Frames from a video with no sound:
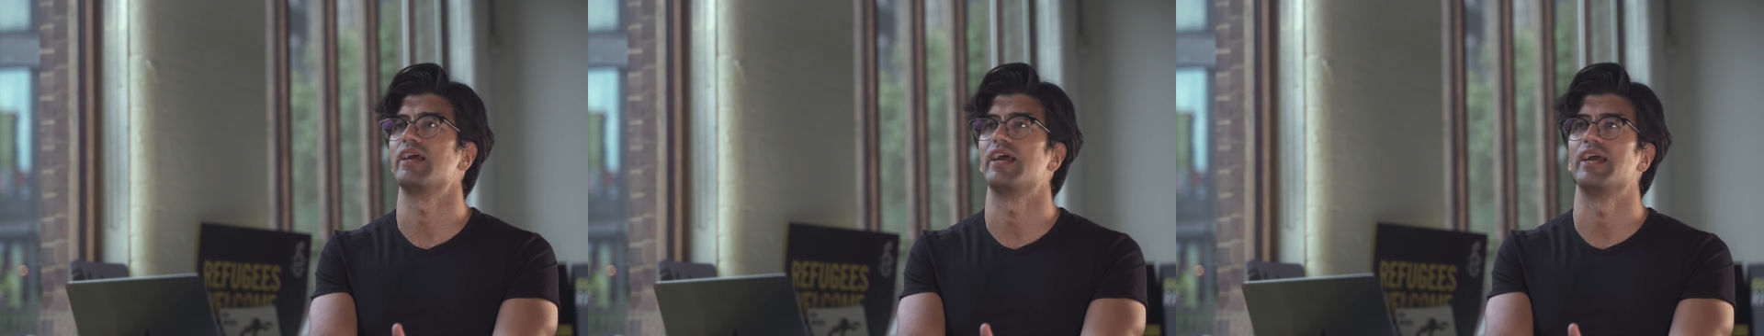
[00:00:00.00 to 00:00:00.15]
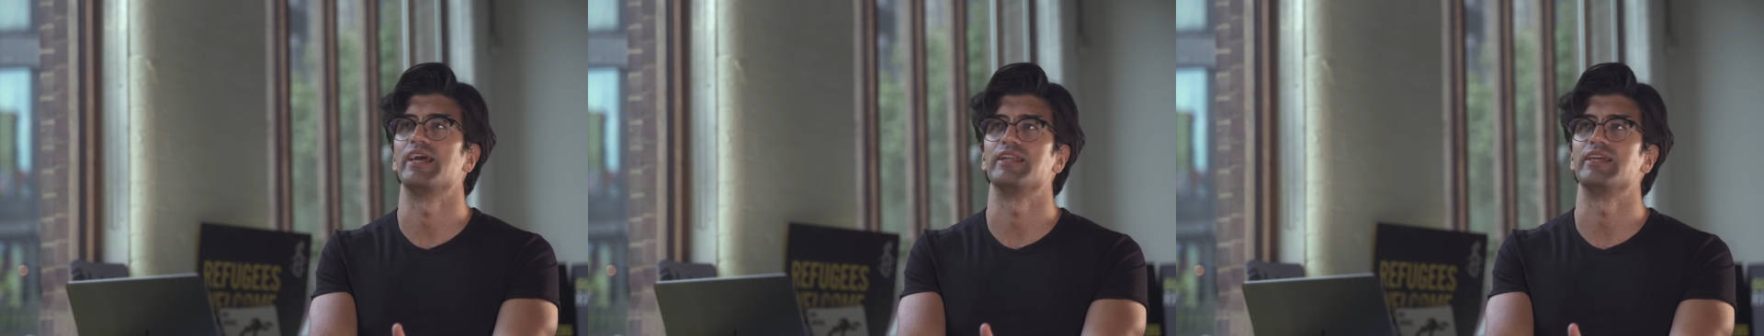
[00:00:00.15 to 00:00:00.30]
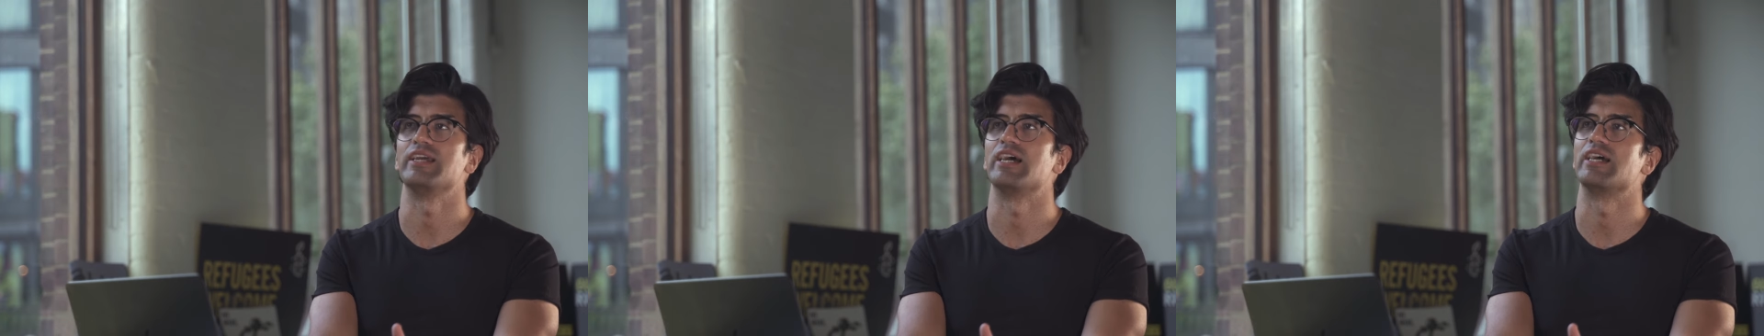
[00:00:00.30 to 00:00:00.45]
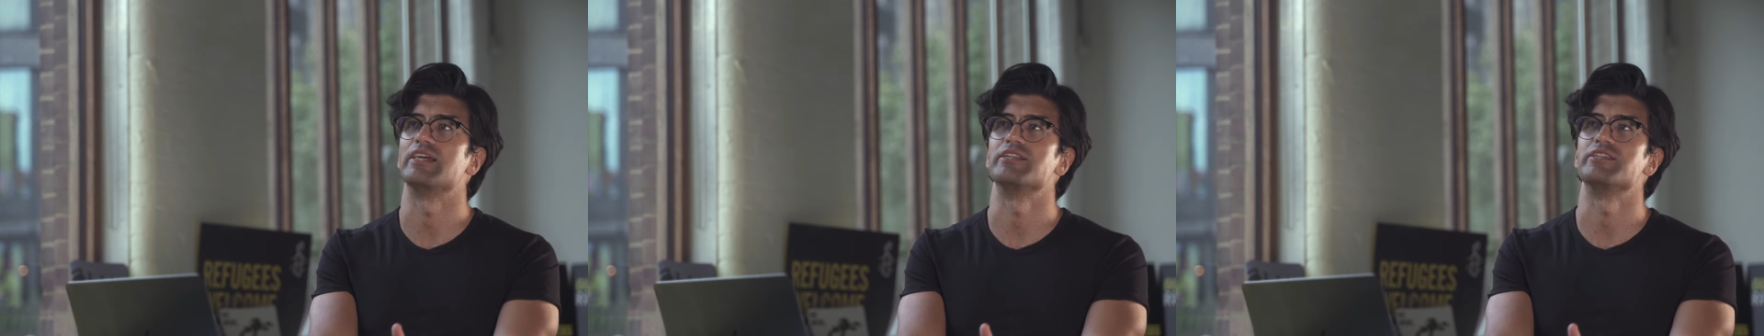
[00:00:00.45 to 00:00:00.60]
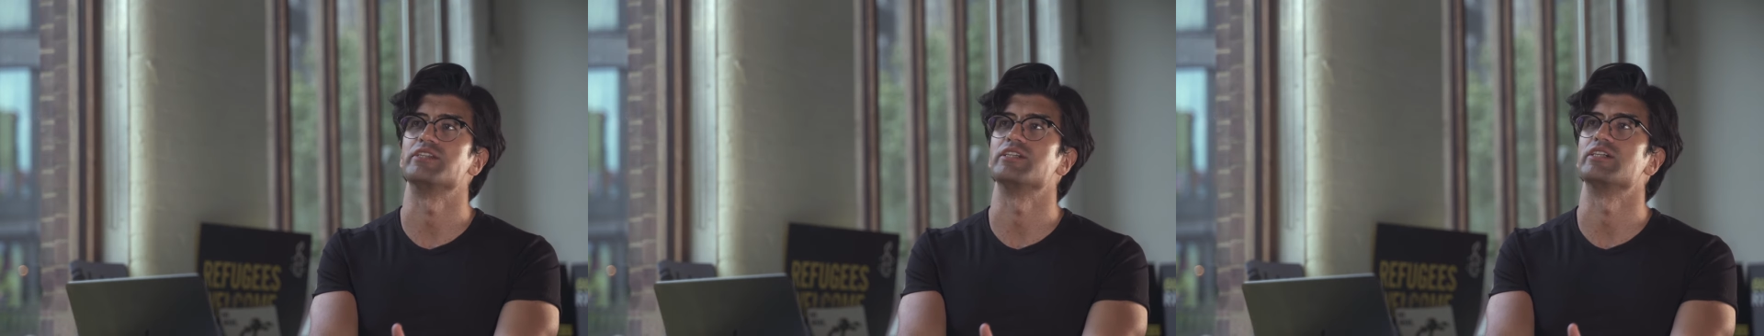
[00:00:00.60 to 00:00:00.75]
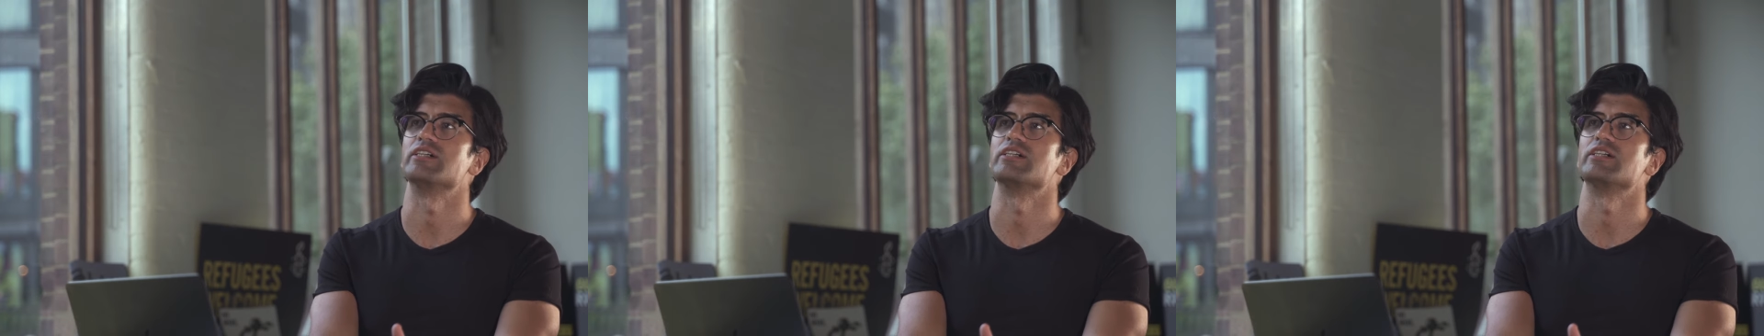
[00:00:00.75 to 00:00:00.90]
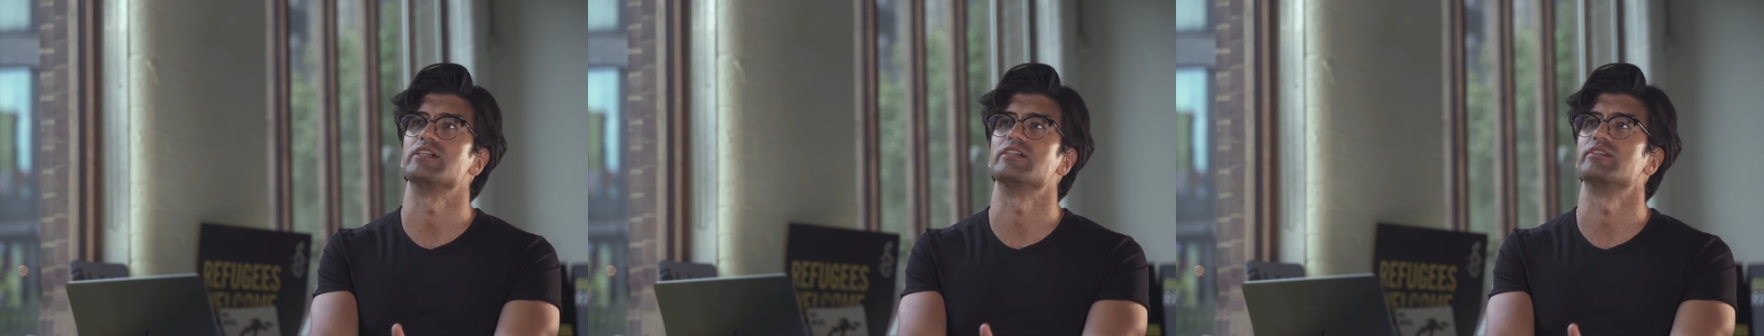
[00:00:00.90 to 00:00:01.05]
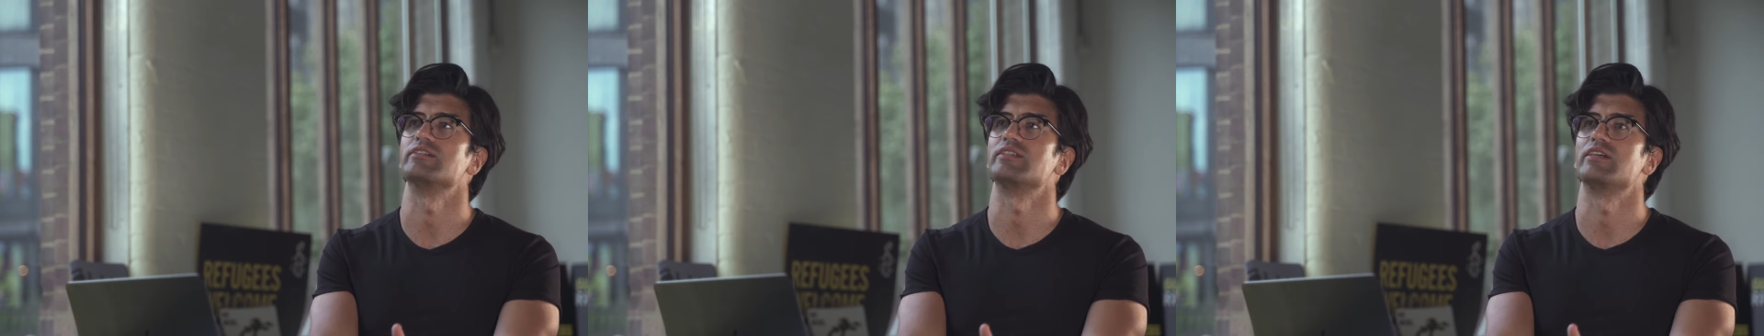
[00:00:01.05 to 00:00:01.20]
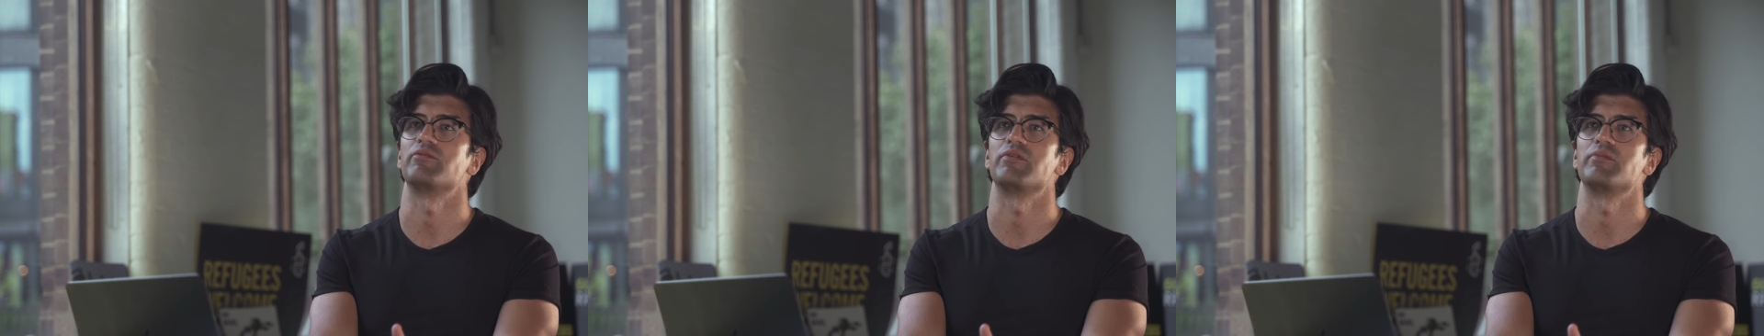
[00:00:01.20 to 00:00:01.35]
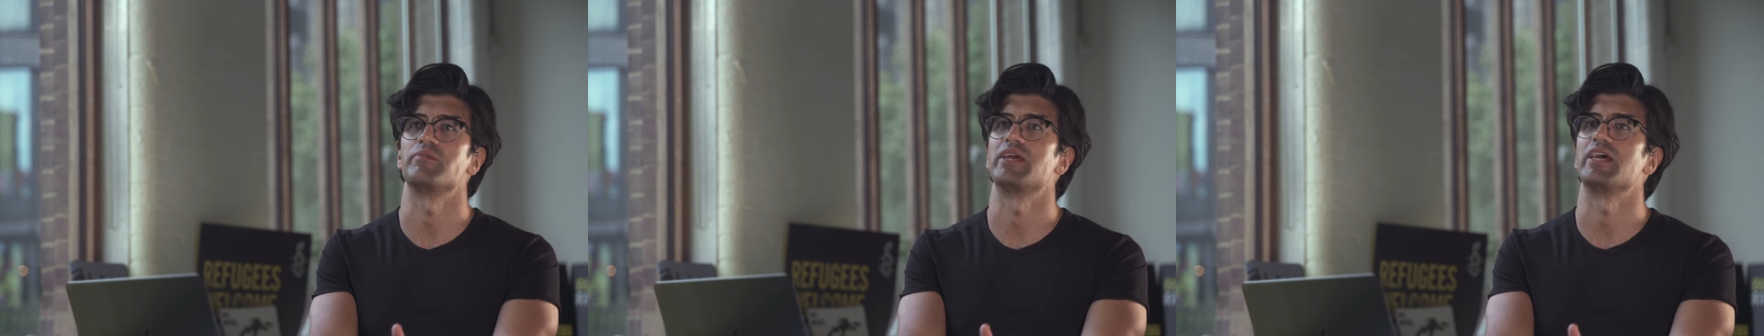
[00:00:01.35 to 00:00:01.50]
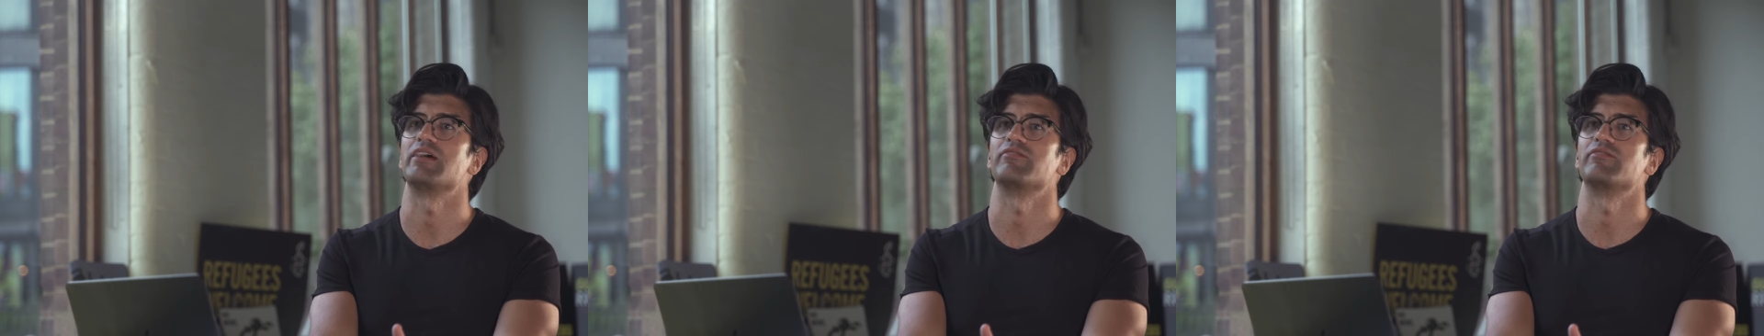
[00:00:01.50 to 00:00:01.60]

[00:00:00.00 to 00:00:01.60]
any idea that we may